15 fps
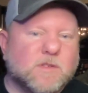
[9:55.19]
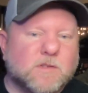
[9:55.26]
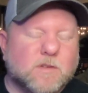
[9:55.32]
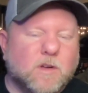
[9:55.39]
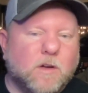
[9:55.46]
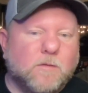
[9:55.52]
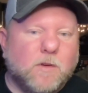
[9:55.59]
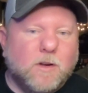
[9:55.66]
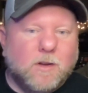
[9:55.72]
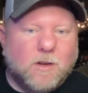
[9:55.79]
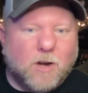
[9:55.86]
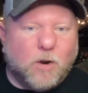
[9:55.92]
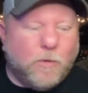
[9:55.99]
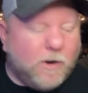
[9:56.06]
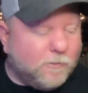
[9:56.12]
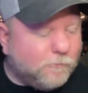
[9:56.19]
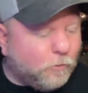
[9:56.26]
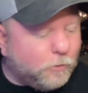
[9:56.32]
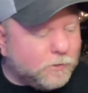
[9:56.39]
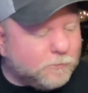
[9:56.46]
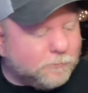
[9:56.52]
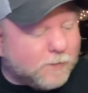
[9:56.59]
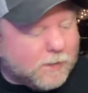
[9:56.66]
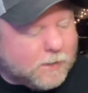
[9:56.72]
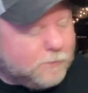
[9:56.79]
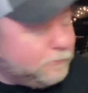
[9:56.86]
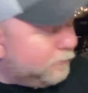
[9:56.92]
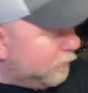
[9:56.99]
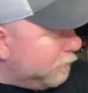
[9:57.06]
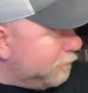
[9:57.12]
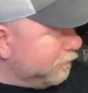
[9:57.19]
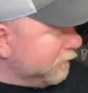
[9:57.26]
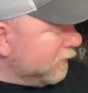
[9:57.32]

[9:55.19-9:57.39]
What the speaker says: and stuff around 45. So,